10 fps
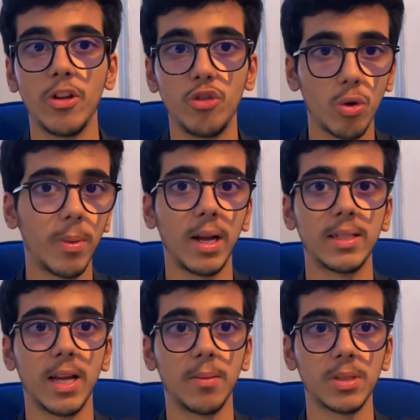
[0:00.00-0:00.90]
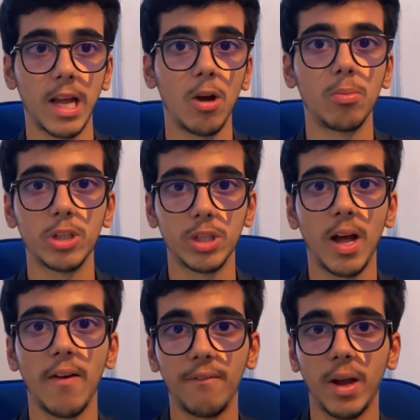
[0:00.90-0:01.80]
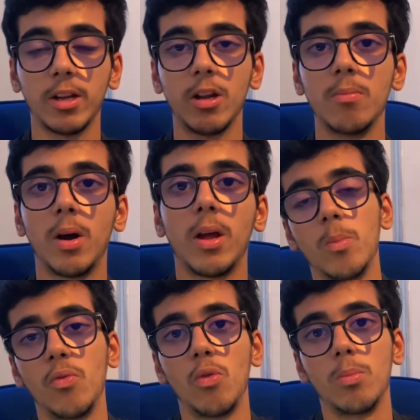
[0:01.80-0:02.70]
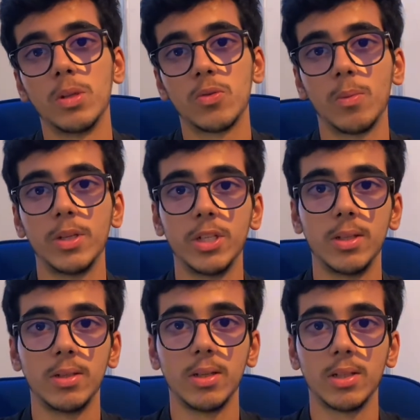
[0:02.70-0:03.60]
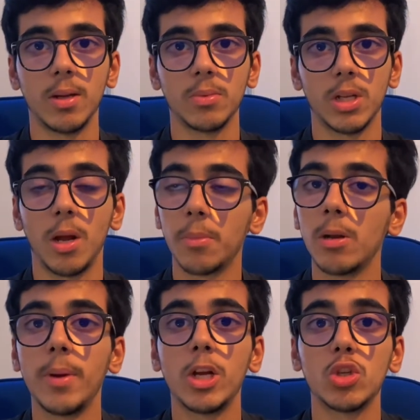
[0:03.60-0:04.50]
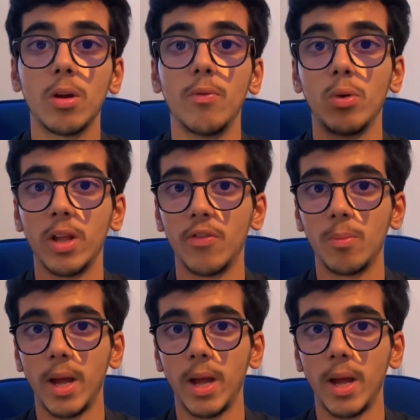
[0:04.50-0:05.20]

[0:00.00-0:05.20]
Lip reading: during my exams, how much that affected my performance for my GCSE exams, and I'm going to make sure I avoid that for my